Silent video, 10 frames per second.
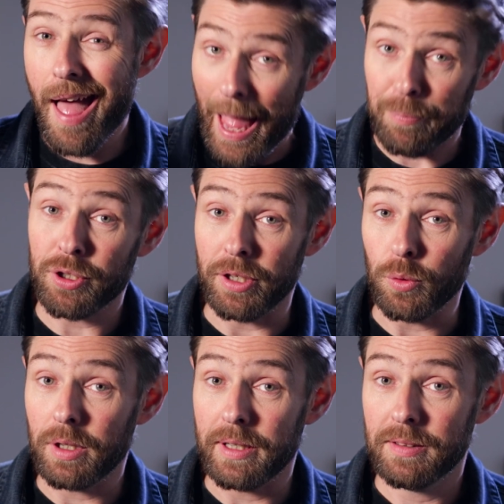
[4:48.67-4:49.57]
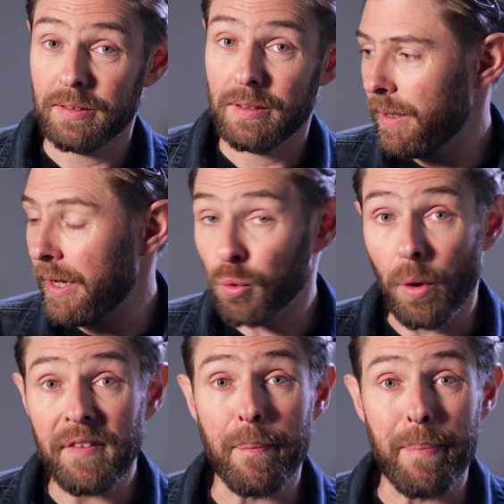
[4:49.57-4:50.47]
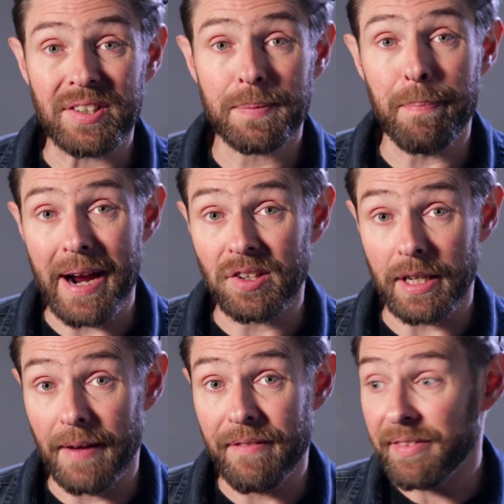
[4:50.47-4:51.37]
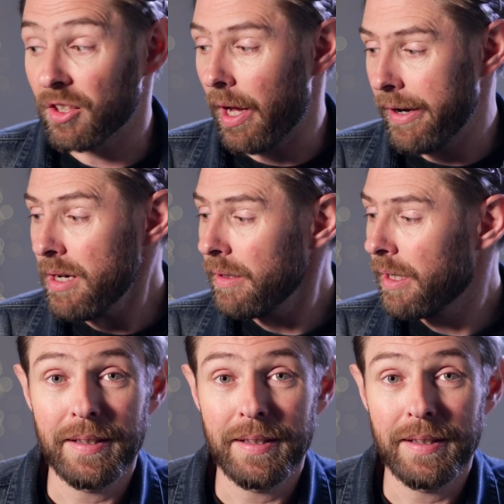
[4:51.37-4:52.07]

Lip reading: Absolutely. It's one of the best buys that I've ever done.